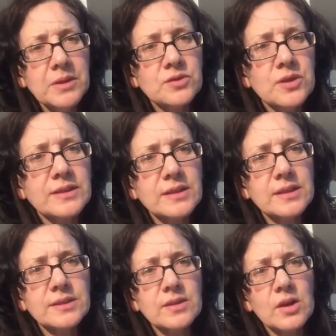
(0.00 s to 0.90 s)
email address
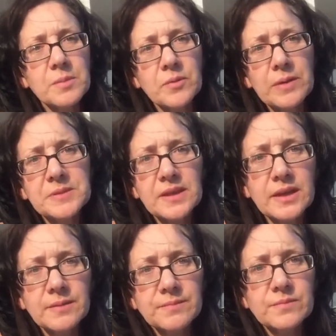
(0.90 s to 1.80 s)
is on my
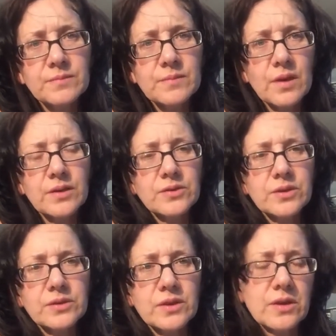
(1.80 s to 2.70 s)
website
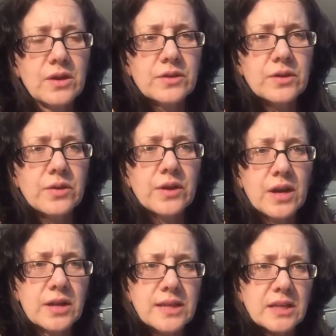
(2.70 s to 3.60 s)
under under the
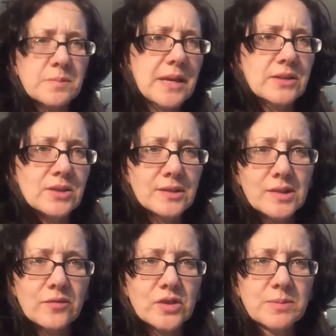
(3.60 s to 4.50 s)
contact page.
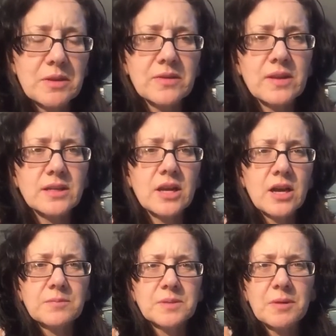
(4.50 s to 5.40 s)
It's
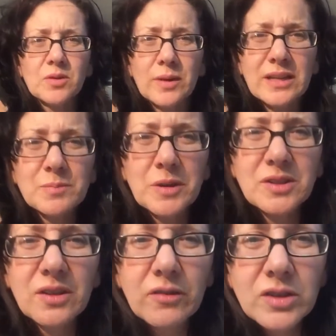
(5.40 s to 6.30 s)
silversmyth.com, spelled the way I
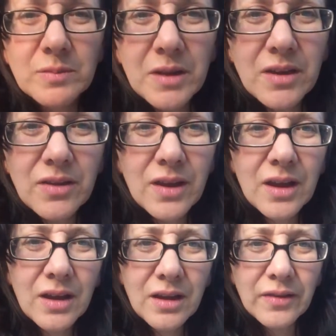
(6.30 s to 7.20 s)
spell silversmyth.
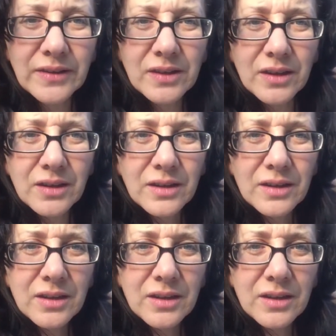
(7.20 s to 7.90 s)
That's a,